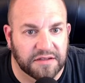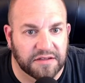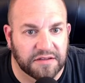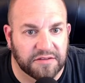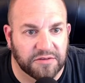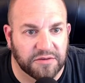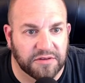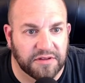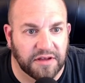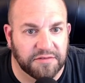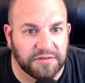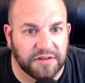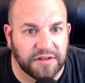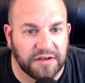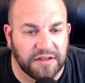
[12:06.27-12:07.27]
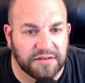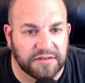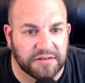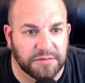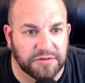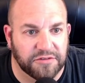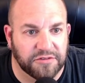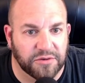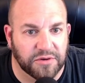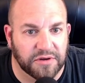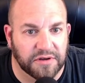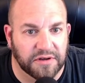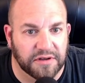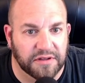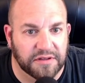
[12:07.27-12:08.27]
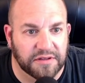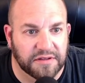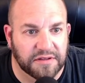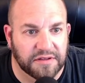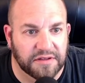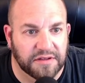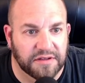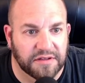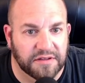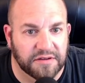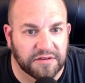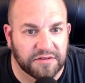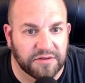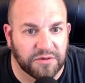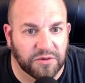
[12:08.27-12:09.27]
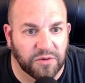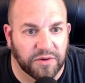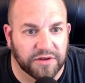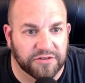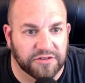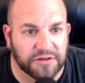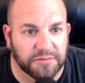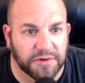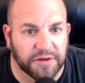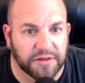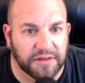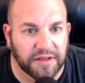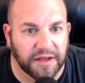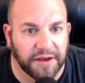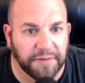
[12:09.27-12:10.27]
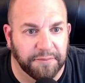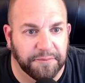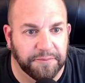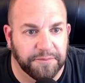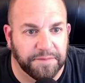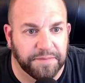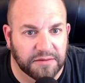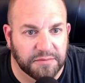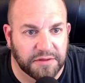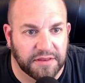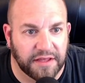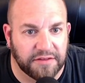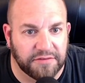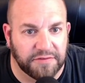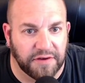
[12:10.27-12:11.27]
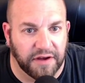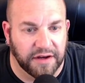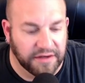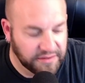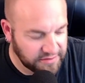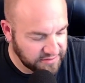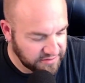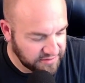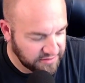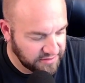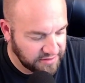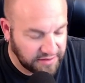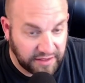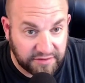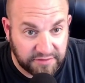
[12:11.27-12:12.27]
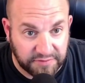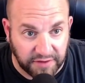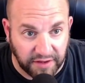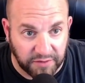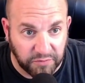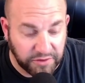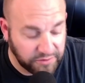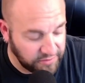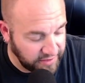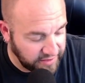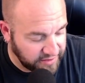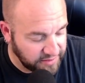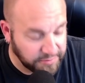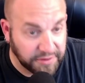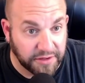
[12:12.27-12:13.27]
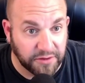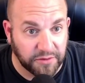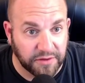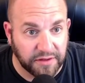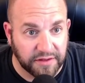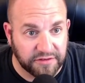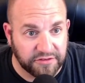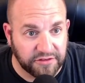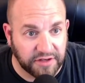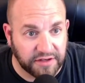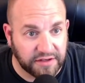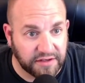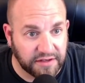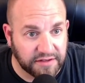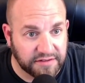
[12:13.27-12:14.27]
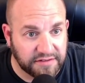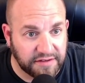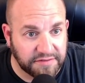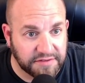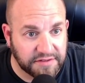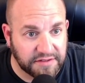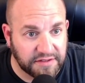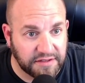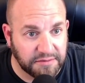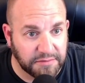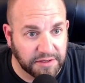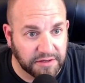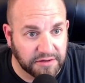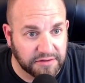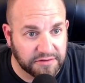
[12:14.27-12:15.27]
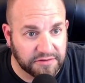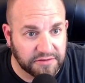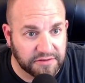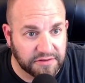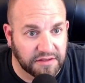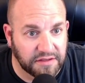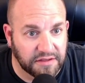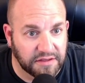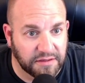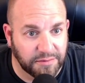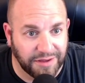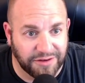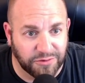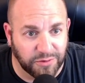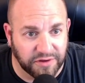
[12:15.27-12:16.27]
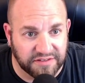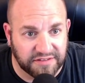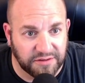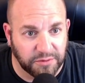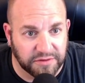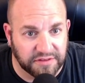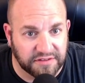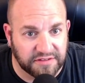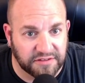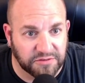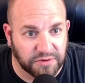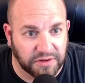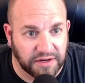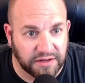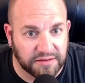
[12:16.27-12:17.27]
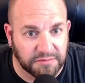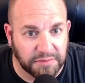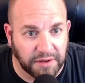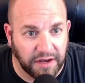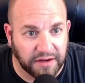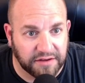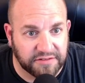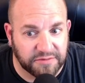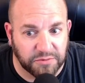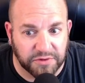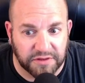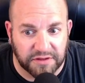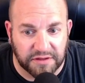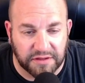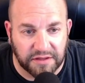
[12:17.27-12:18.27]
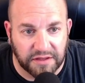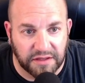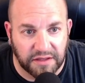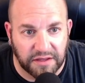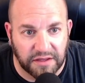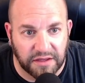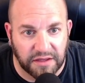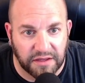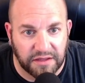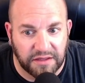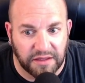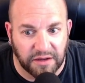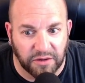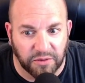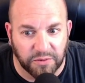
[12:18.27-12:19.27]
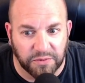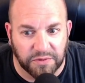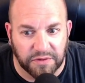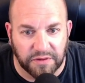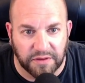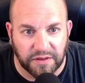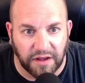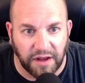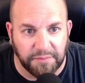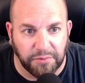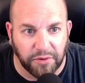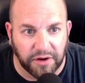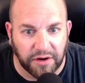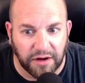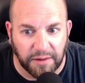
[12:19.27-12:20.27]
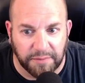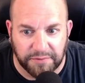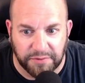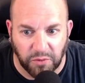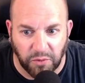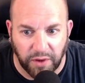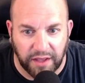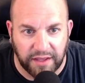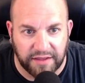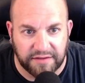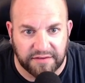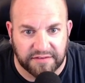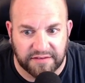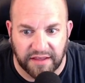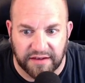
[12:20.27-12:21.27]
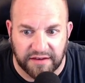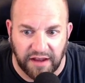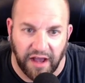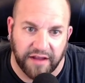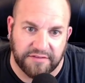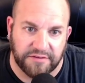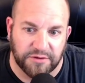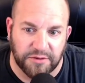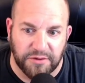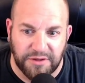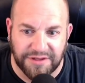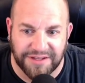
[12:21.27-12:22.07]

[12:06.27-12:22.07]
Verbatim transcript: So it definitely needs to be shortened. There's no question about that. But that's fine. That's fine. We knew that coming into it. Let's check uh, 17 meters. I just want to see what this is right out the box with a you know, the, I put it up the way he said not to